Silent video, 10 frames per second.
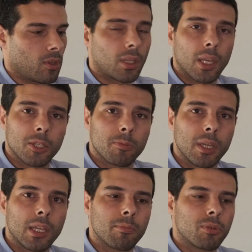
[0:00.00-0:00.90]
Okay,
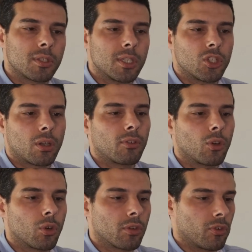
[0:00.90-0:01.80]
speed and precision of
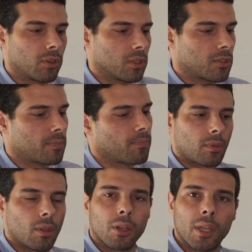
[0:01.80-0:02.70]
the autofocus.
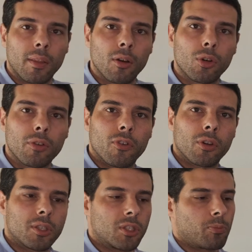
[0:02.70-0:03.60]
Okay, the
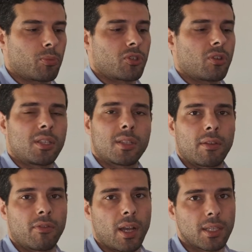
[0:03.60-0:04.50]
autofocus is precise
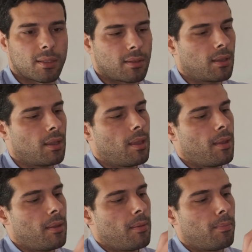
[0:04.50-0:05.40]
and fast,
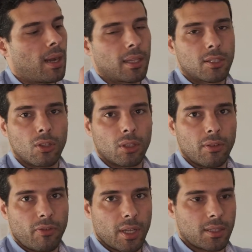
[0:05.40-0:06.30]
but it's not
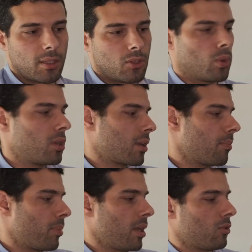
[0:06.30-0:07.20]
the fastest when
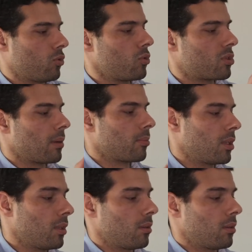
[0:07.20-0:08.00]
compared to something